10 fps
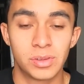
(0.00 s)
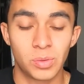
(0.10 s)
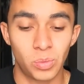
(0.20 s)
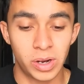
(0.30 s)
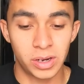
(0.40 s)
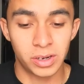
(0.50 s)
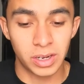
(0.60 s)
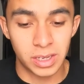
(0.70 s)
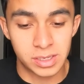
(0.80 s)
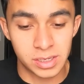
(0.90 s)
where
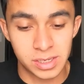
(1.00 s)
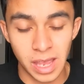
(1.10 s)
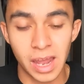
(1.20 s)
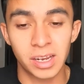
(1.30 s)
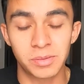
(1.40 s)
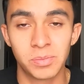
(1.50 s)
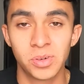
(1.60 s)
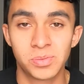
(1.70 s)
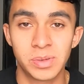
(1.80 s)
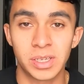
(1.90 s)
it's a static
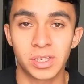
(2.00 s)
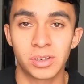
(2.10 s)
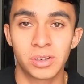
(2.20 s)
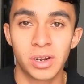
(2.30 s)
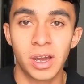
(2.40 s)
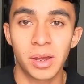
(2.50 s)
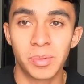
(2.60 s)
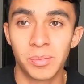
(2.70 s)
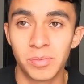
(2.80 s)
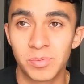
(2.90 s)
movement. You're
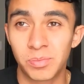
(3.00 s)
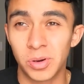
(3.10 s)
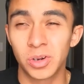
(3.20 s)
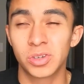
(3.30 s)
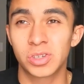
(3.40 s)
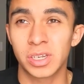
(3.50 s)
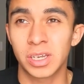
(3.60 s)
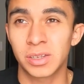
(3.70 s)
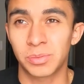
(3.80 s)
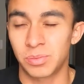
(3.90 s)
not
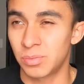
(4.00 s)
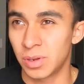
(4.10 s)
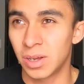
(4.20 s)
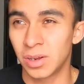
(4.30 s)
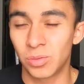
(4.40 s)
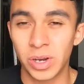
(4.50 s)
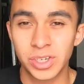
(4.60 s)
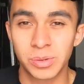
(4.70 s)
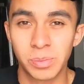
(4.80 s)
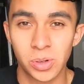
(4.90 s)
producing
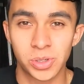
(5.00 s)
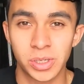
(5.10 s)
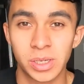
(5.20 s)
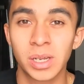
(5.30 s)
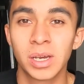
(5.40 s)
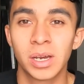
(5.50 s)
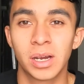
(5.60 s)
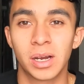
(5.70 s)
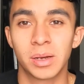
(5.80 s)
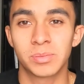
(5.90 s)
range of motion.
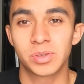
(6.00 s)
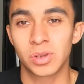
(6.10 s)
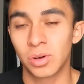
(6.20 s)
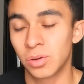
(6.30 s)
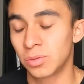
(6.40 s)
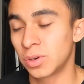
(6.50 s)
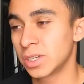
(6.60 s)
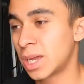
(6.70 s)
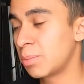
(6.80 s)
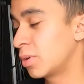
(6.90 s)
So for
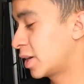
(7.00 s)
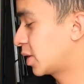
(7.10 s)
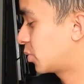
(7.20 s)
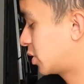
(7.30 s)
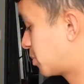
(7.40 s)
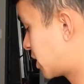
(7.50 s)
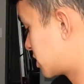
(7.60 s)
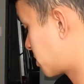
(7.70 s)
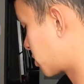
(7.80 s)
example, again with the bicep